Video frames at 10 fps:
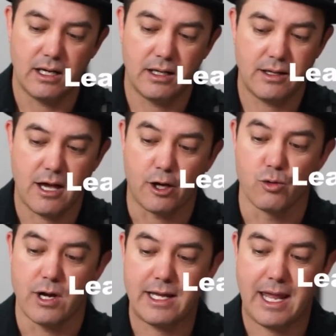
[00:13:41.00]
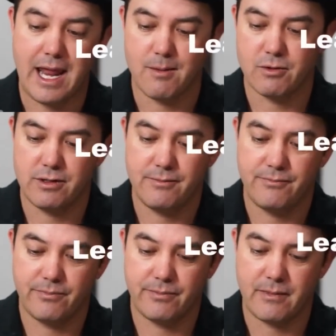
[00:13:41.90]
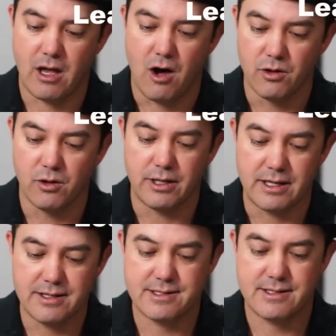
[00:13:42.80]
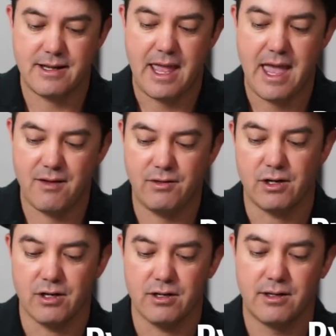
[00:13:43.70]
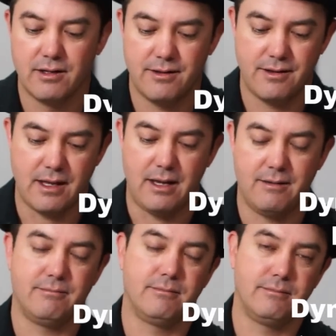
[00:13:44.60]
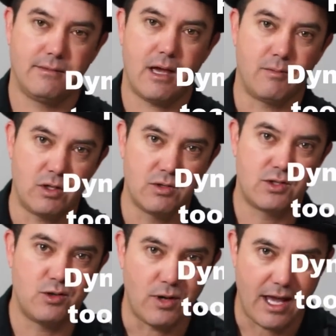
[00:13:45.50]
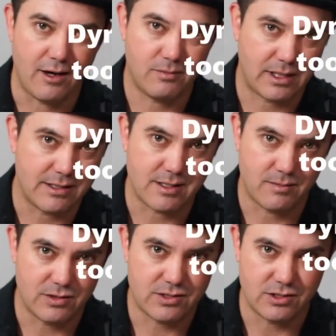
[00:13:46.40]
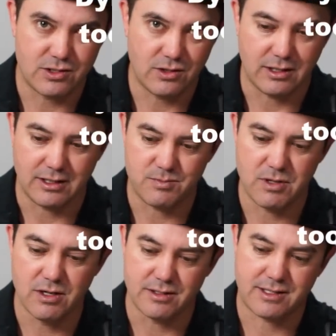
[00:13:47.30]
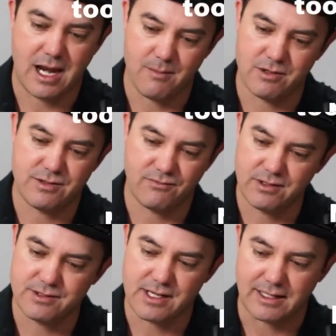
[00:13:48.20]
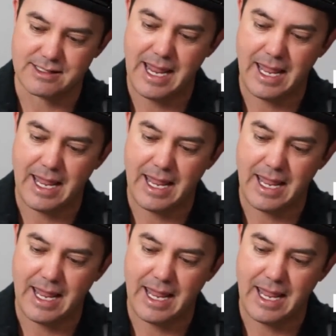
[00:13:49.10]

uh, a great camera, although it is heavier than I'm used to now because I'm used to shooting these mirrorless cameras. It feels like a